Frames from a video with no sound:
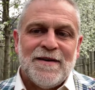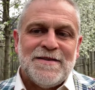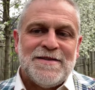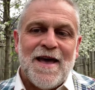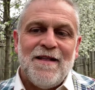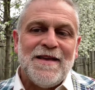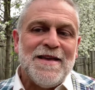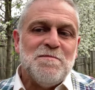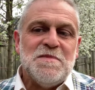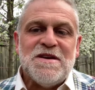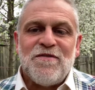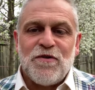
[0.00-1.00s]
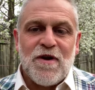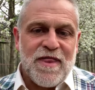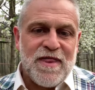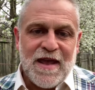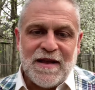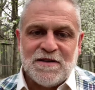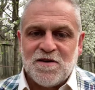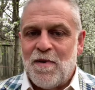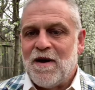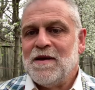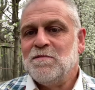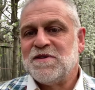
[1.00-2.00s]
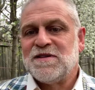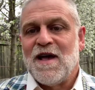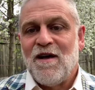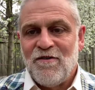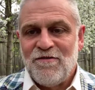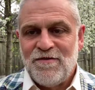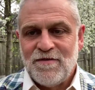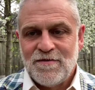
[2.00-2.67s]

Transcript: telling him different things about himself.